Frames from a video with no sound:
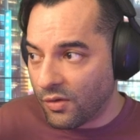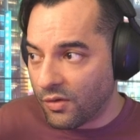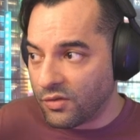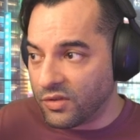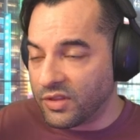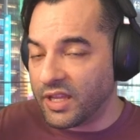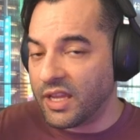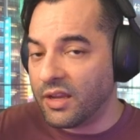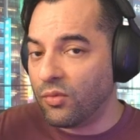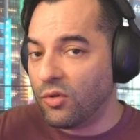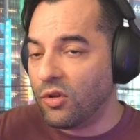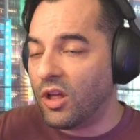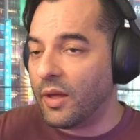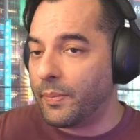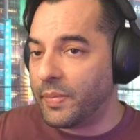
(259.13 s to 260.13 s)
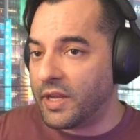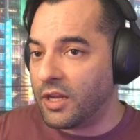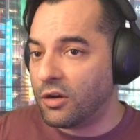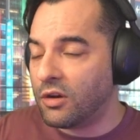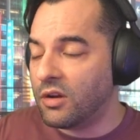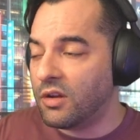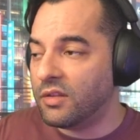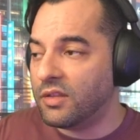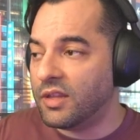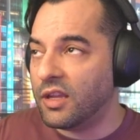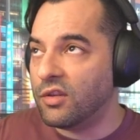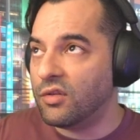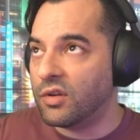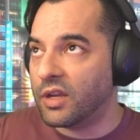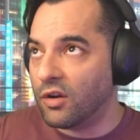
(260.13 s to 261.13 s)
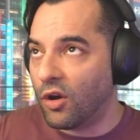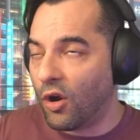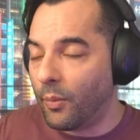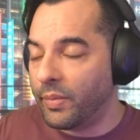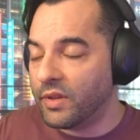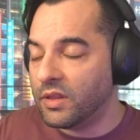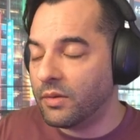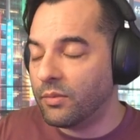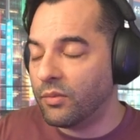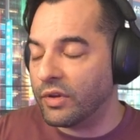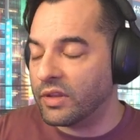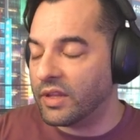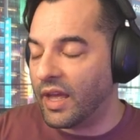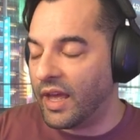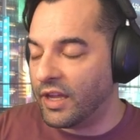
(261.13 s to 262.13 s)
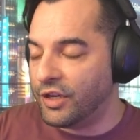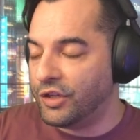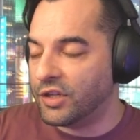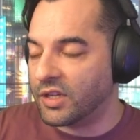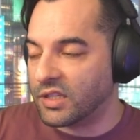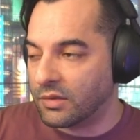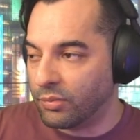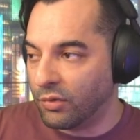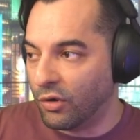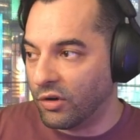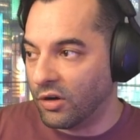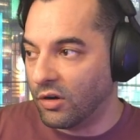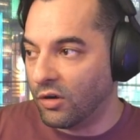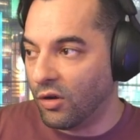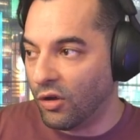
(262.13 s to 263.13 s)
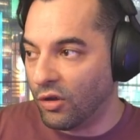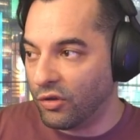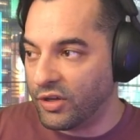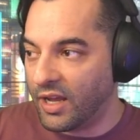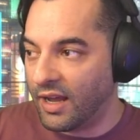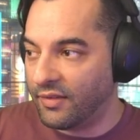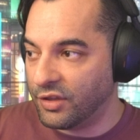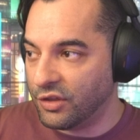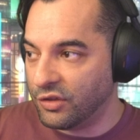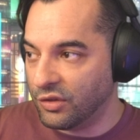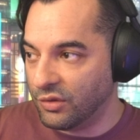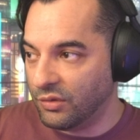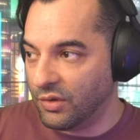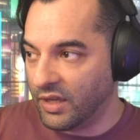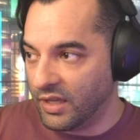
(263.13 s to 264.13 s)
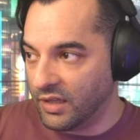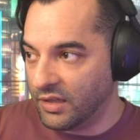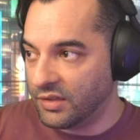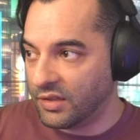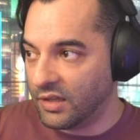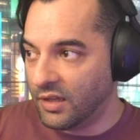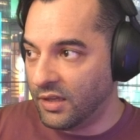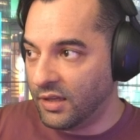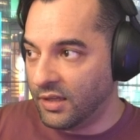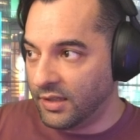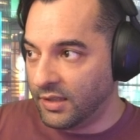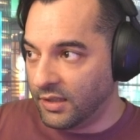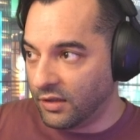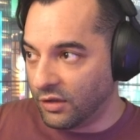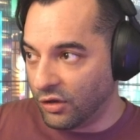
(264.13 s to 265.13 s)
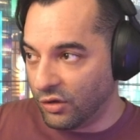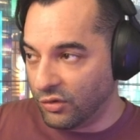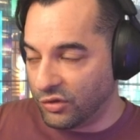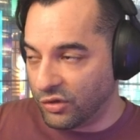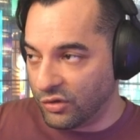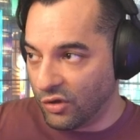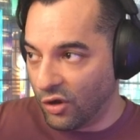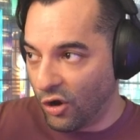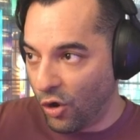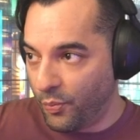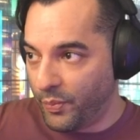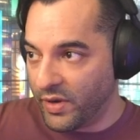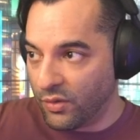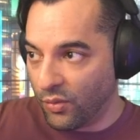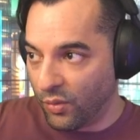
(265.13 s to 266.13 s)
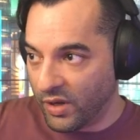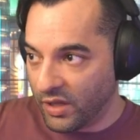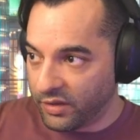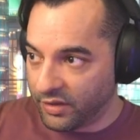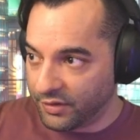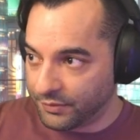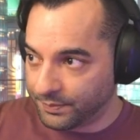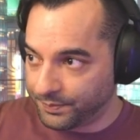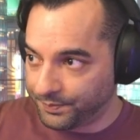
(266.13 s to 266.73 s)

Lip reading: They will appear that you can open them with Edge Explorer. All you have to do is go to Open With